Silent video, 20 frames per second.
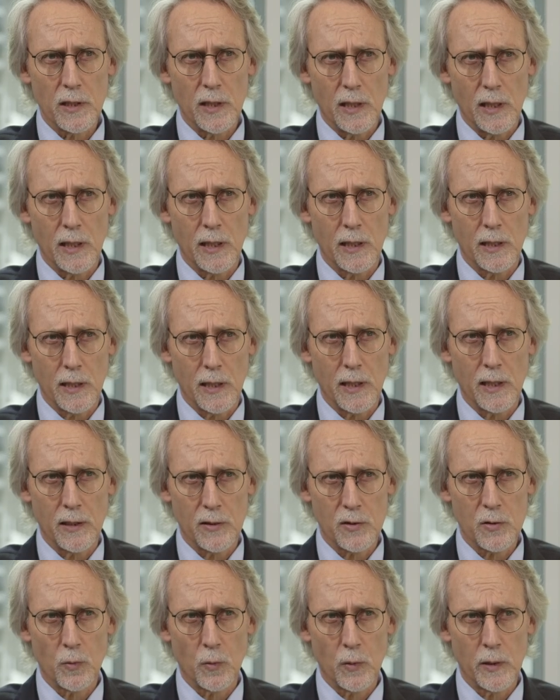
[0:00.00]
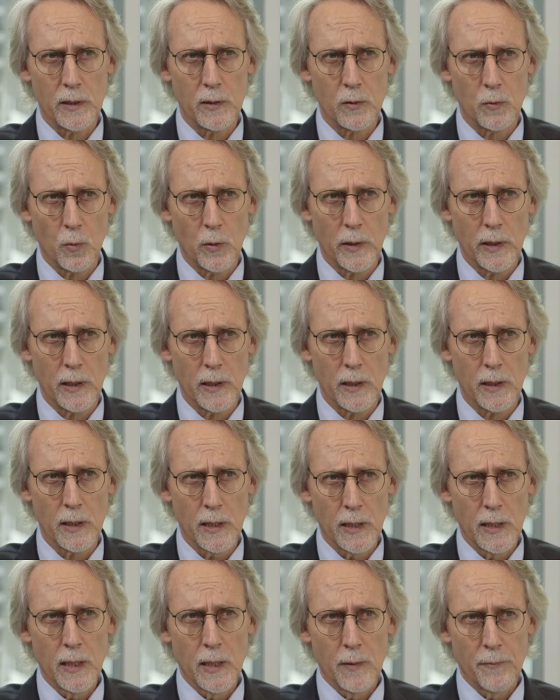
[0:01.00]
And and it's one where
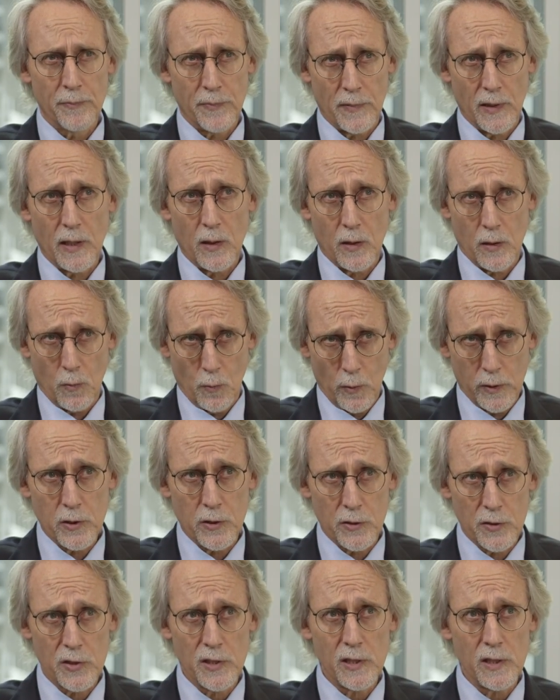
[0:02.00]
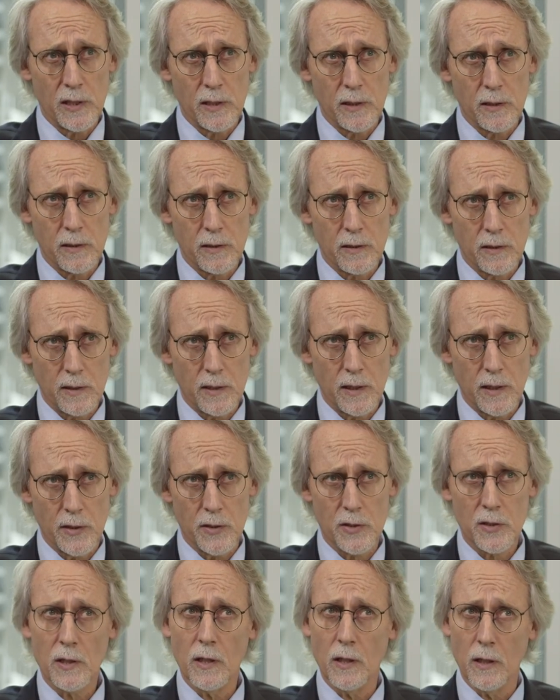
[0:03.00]
what you're seeing
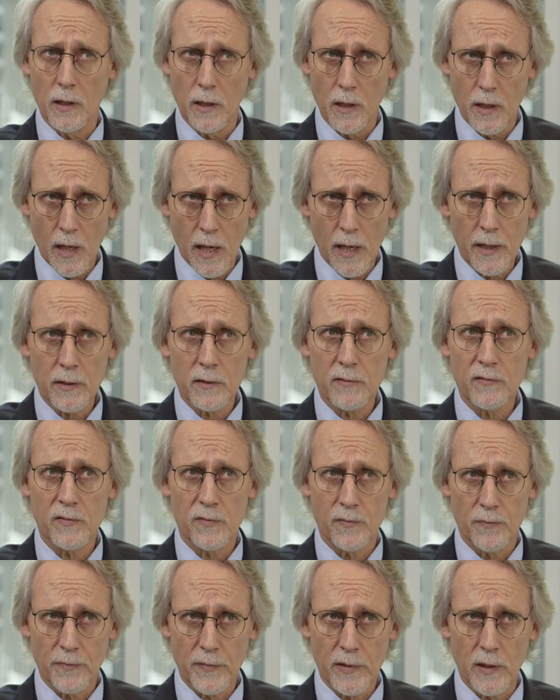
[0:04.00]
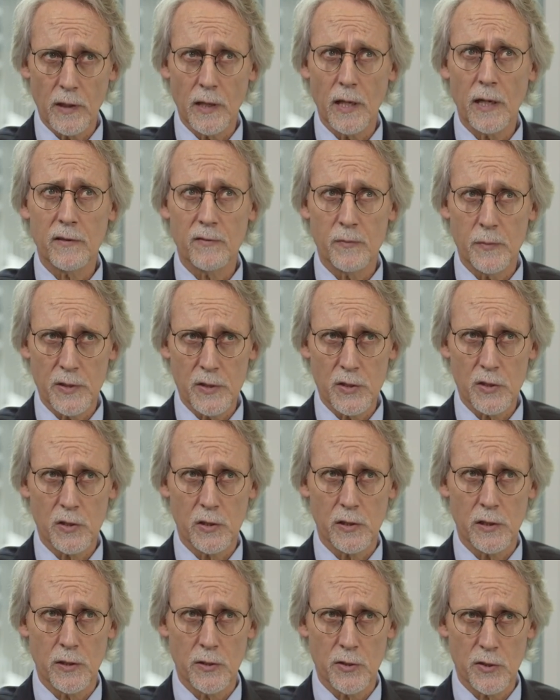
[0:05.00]
is a lot of a lot of business
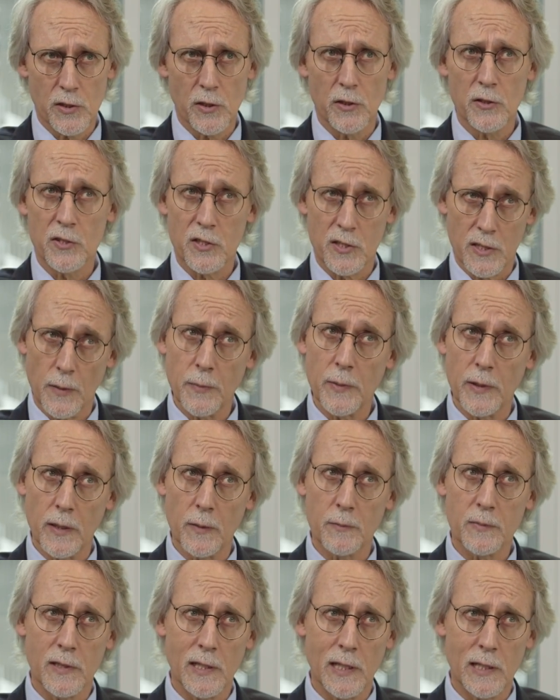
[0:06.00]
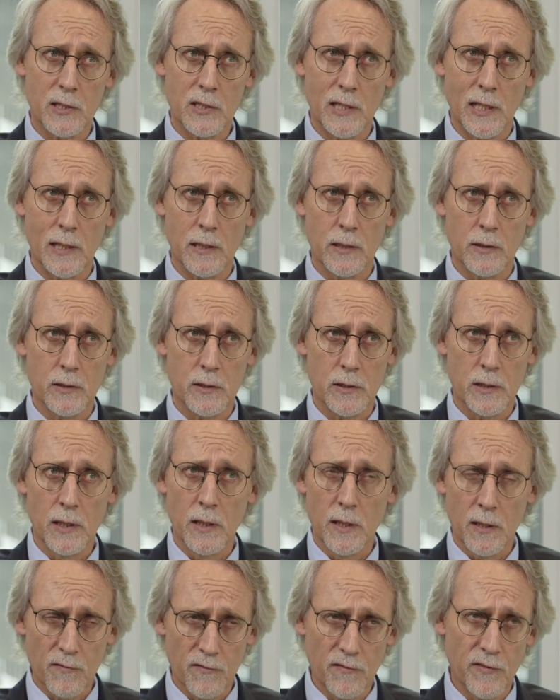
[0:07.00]
leaders are stepping up to that challenge
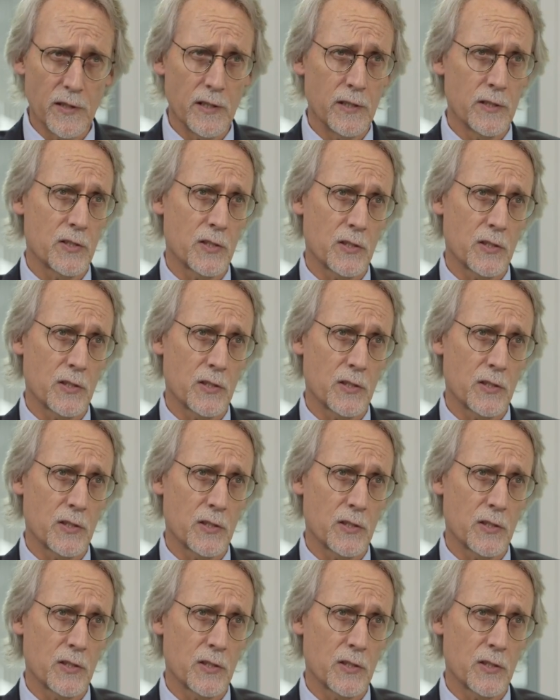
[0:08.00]
very